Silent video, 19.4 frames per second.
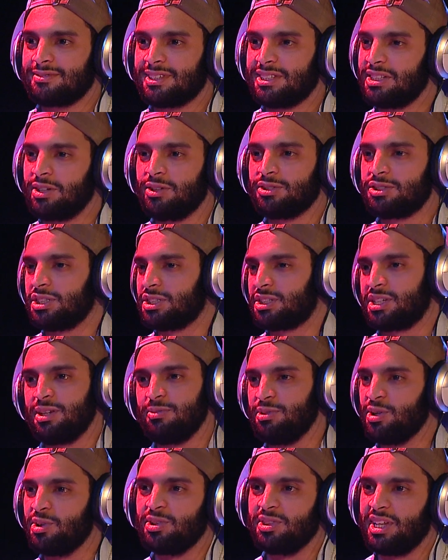Because it'll just
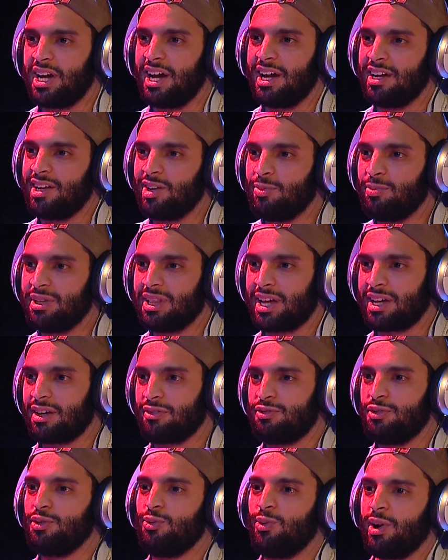keep doing that. It'll be like
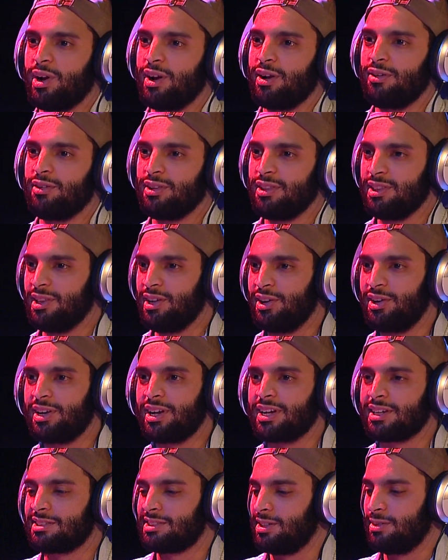if you wanted to learn
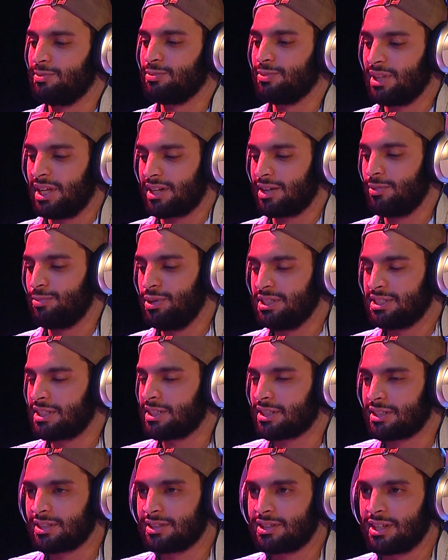like a
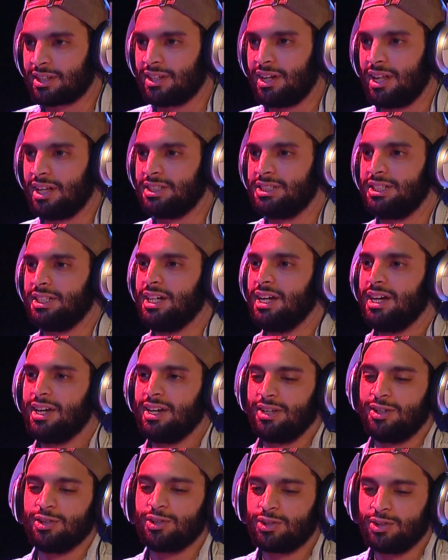piece of technology,
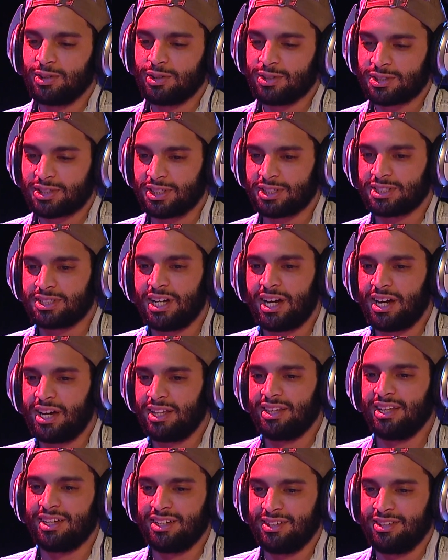you Google search that,
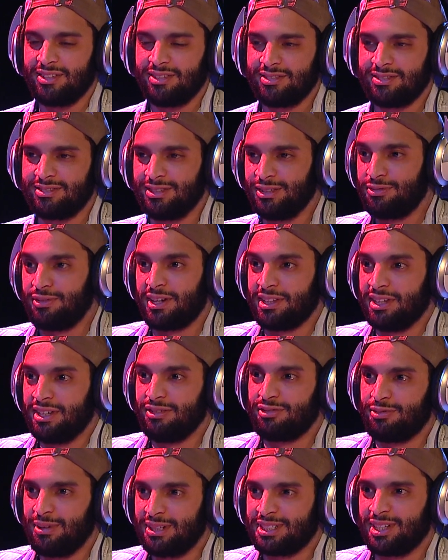and then you found the
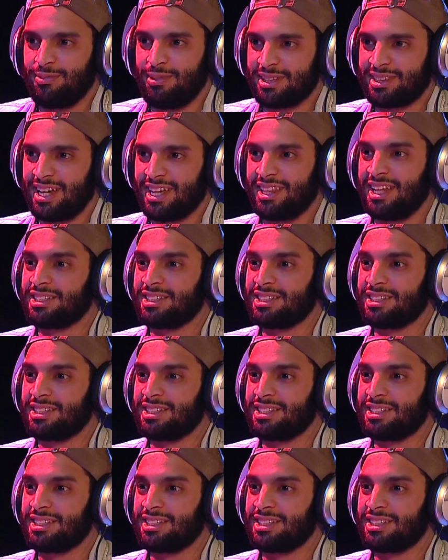information about that.